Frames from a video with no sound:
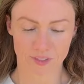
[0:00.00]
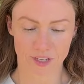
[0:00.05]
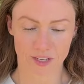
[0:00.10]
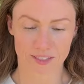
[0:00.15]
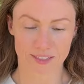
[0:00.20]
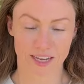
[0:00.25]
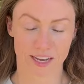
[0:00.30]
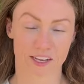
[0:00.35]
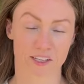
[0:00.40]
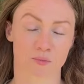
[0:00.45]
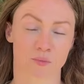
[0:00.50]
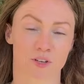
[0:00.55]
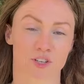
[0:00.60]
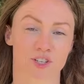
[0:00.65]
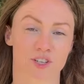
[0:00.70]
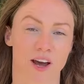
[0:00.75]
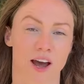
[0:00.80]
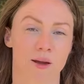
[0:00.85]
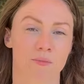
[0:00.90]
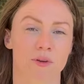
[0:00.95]
can take as much
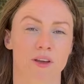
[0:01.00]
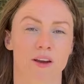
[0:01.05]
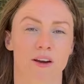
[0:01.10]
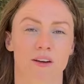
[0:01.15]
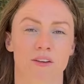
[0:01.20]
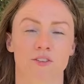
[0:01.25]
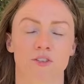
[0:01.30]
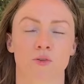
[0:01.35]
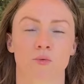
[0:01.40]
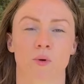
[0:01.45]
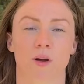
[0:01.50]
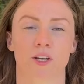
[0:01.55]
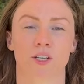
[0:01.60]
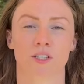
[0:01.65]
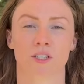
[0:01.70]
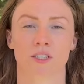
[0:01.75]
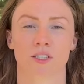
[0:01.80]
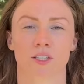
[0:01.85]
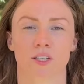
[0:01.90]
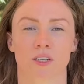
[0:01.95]
time here as you
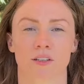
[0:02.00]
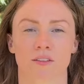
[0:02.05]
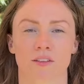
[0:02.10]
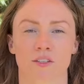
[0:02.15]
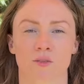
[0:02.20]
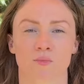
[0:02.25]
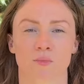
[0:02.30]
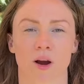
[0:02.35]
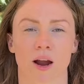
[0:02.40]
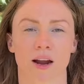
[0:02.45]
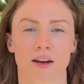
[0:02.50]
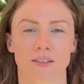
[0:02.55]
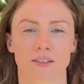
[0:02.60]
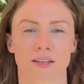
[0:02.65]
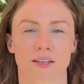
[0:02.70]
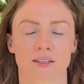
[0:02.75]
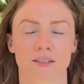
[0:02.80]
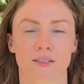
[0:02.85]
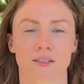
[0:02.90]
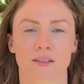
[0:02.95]
wish in this
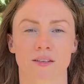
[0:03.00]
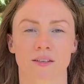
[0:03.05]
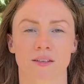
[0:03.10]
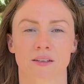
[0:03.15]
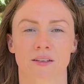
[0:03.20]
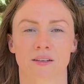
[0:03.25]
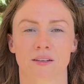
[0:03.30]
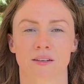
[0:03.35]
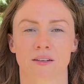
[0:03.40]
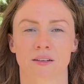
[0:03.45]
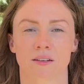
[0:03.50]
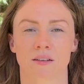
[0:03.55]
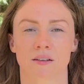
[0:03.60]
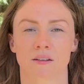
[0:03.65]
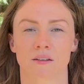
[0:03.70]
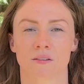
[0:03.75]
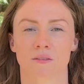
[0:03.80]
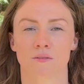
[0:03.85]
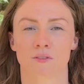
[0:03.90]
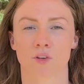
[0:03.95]
practice to
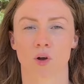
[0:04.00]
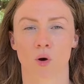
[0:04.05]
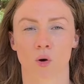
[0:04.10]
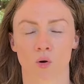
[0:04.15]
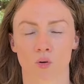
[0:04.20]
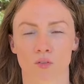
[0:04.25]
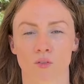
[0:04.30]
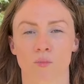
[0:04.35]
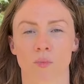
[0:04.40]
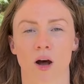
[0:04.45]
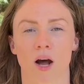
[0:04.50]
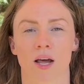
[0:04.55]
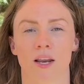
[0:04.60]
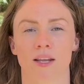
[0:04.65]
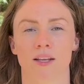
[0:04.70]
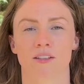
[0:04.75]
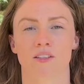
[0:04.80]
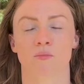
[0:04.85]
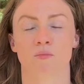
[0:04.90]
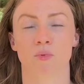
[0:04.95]
hold the
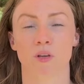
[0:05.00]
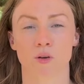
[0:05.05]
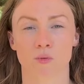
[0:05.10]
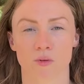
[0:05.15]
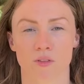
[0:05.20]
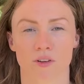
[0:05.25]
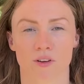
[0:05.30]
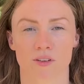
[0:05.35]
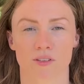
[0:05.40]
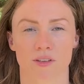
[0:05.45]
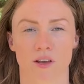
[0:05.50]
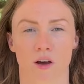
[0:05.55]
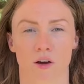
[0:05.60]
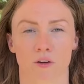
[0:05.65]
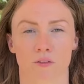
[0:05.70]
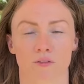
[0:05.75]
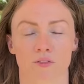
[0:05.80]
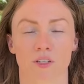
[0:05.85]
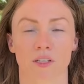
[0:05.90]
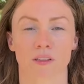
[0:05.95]
body, to be with yourself,
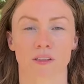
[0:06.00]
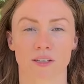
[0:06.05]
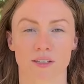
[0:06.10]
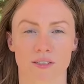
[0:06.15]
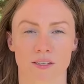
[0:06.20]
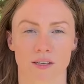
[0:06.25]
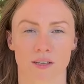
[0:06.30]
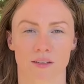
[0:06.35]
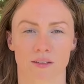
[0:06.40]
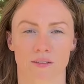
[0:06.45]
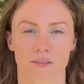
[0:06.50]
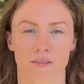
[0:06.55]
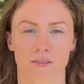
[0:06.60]
to listen.